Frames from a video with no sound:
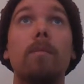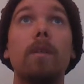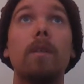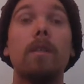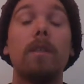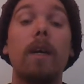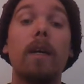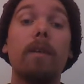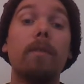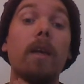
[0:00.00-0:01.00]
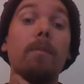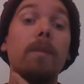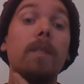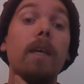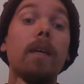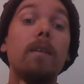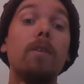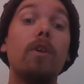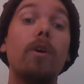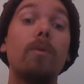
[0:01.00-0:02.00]
Because I have kept saying
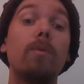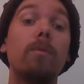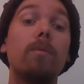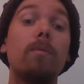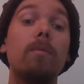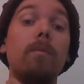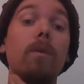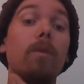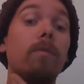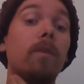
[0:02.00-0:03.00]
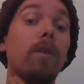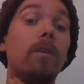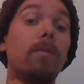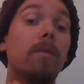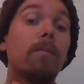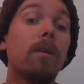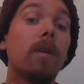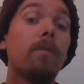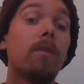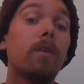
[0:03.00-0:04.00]
no over and over
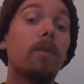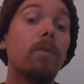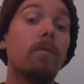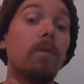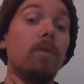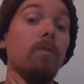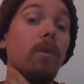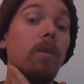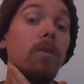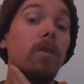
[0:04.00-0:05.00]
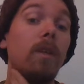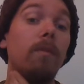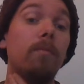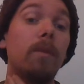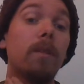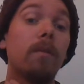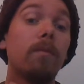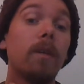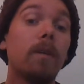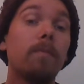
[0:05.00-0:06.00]
whenever the universe wanted to give me something.